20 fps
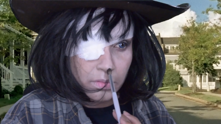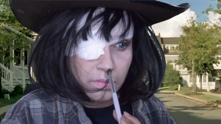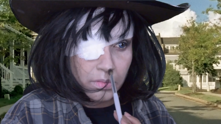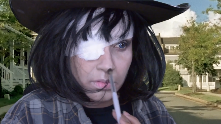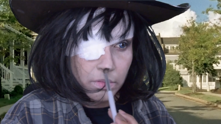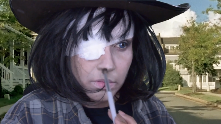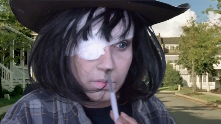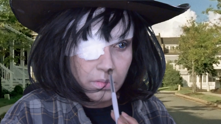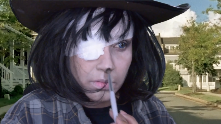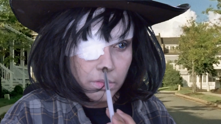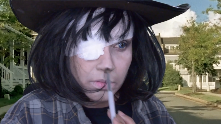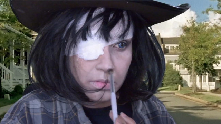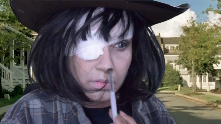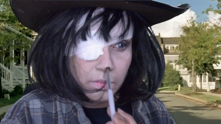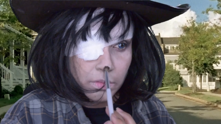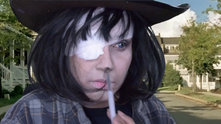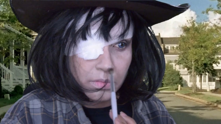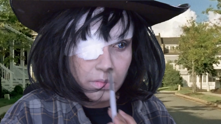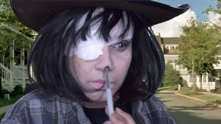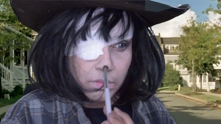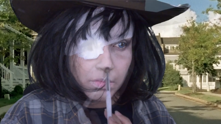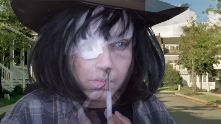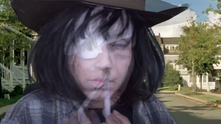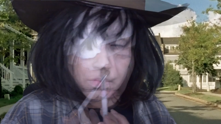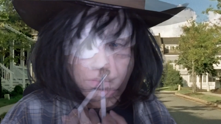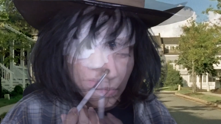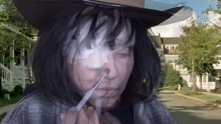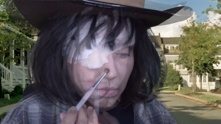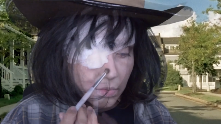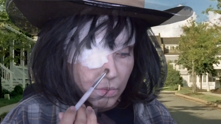
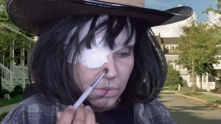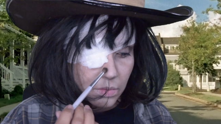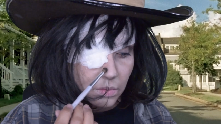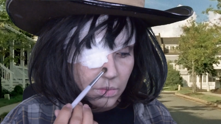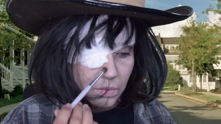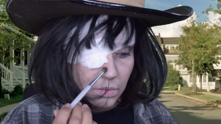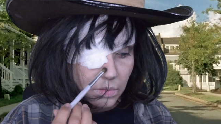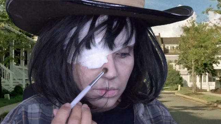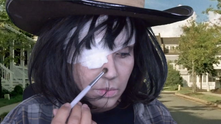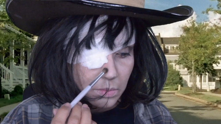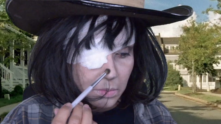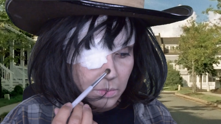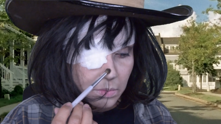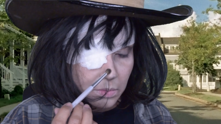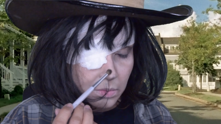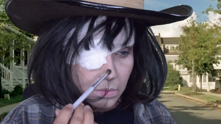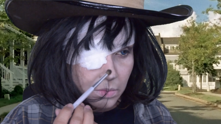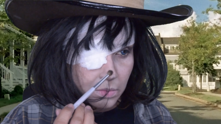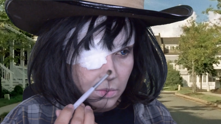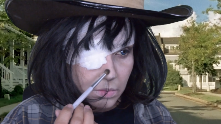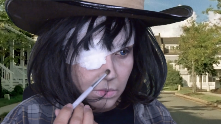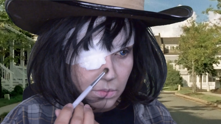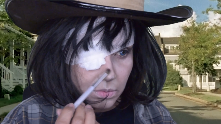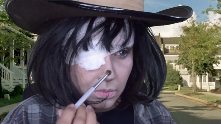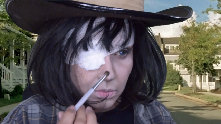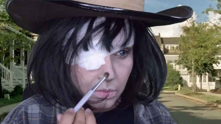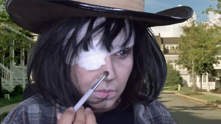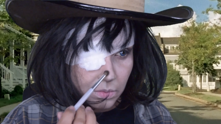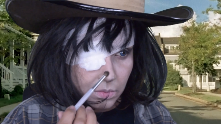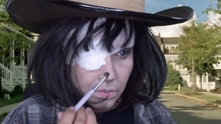
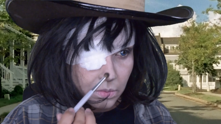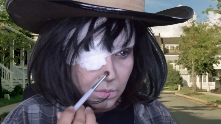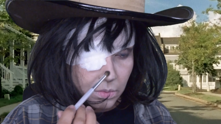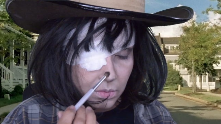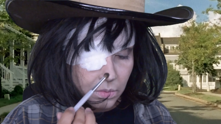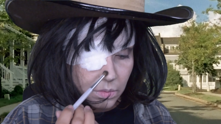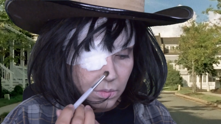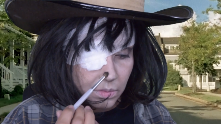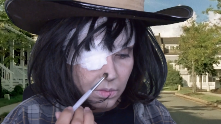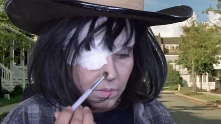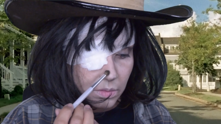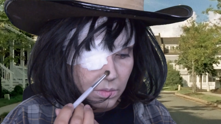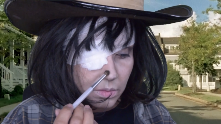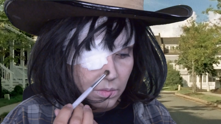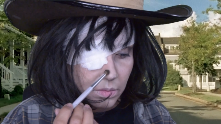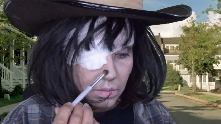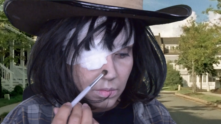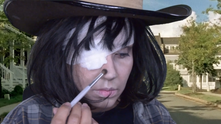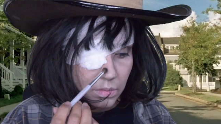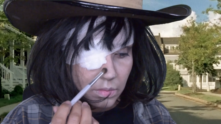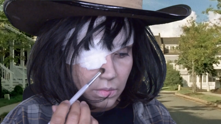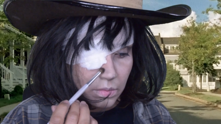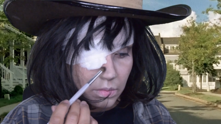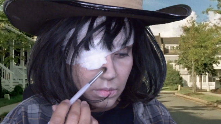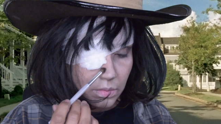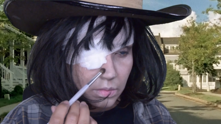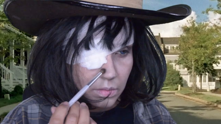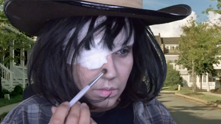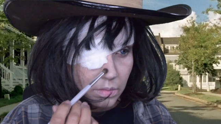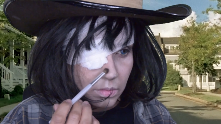
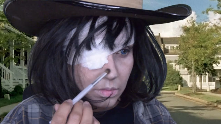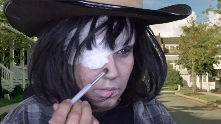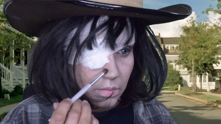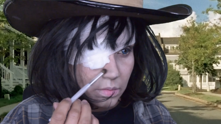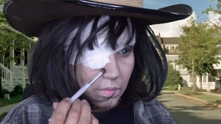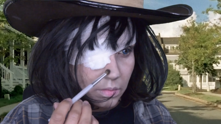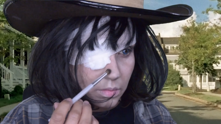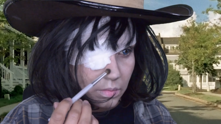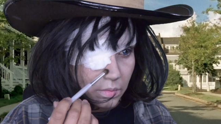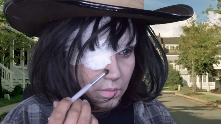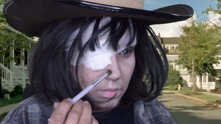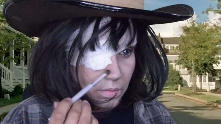No one is speaking in this clip.